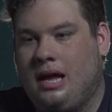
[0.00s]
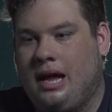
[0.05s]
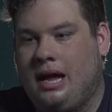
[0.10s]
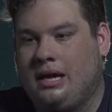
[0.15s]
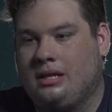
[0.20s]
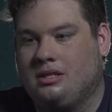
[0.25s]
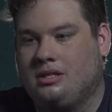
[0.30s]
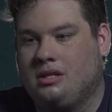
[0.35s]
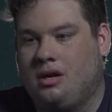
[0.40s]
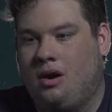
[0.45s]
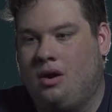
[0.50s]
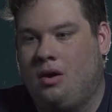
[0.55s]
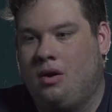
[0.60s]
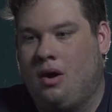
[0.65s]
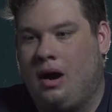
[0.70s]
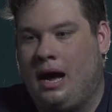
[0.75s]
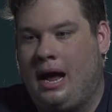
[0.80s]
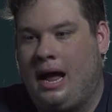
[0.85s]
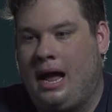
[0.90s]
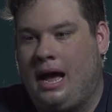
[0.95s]
And so
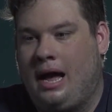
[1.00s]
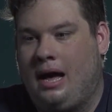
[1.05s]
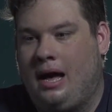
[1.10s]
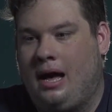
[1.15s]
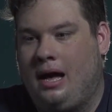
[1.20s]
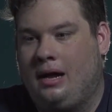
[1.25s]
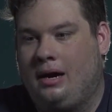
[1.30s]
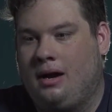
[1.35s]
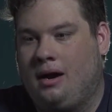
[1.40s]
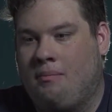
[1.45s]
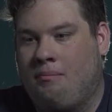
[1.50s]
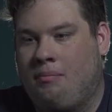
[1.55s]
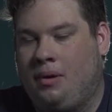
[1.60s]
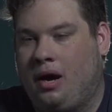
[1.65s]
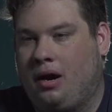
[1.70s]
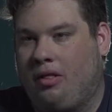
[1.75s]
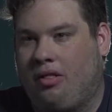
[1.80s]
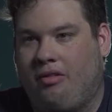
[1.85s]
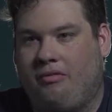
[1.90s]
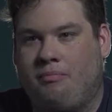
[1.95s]
I had a
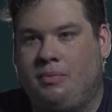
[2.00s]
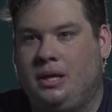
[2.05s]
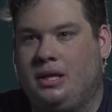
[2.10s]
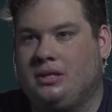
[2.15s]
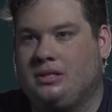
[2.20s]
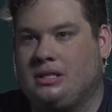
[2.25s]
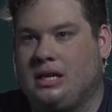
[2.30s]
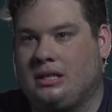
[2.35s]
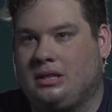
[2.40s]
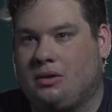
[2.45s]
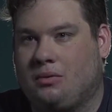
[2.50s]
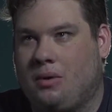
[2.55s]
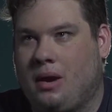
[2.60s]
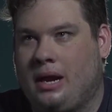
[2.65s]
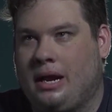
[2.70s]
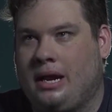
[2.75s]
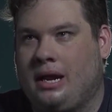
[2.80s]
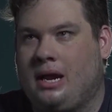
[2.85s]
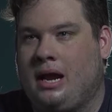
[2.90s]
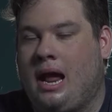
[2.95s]
bottle of pills at the
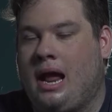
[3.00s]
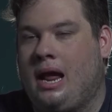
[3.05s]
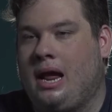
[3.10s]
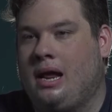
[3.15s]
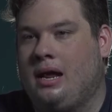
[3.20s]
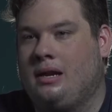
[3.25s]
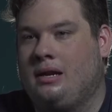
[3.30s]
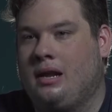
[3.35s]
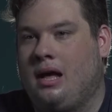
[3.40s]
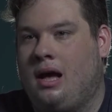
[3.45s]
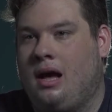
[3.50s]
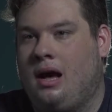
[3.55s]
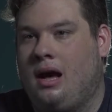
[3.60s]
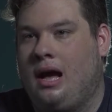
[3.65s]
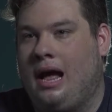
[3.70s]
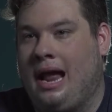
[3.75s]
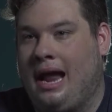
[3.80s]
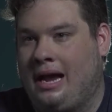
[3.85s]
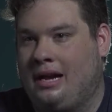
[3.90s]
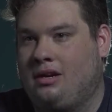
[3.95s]
ready and a
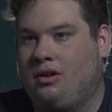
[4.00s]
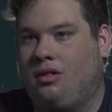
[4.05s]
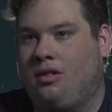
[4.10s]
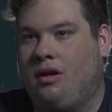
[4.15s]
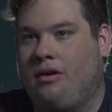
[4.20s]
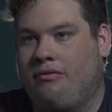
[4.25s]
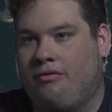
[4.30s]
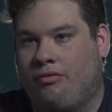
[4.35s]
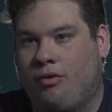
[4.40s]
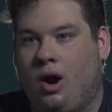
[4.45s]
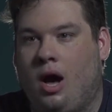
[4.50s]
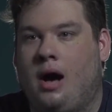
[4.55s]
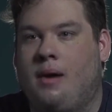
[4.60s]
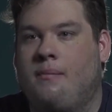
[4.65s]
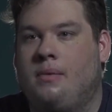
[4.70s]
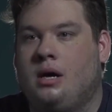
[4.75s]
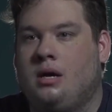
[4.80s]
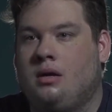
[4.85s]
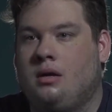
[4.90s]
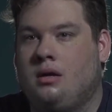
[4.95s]
handle of rum,
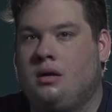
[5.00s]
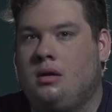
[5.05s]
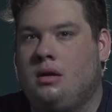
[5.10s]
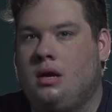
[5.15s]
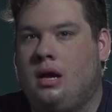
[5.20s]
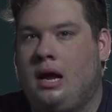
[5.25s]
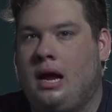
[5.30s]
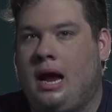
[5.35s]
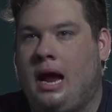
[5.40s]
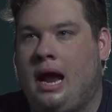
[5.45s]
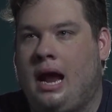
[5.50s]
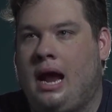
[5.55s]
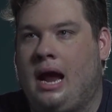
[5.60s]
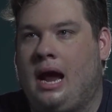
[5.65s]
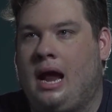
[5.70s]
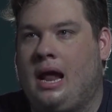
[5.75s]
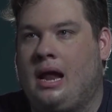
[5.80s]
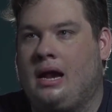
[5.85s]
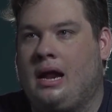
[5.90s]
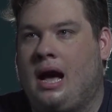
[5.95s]

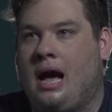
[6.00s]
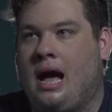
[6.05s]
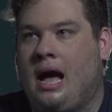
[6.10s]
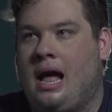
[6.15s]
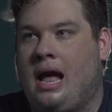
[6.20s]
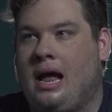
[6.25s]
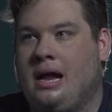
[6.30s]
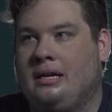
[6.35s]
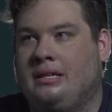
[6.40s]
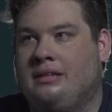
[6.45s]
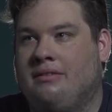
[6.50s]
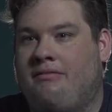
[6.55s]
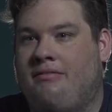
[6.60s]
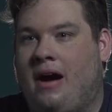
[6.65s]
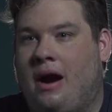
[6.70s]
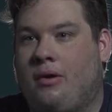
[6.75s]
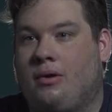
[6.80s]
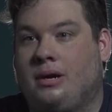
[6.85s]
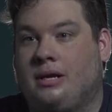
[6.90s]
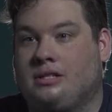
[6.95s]
and I
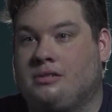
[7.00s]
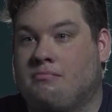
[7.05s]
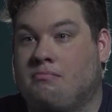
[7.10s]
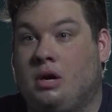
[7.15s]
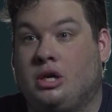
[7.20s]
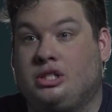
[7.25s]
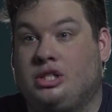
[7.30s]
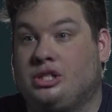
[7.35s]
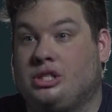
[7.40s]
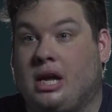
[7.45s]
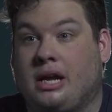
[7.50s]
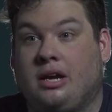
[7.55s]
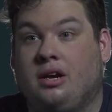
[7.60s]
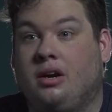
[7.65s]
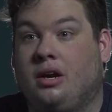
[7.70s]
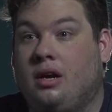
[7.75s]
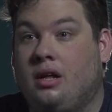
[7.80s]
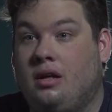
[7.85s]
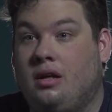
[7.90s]
devoured as much as I could.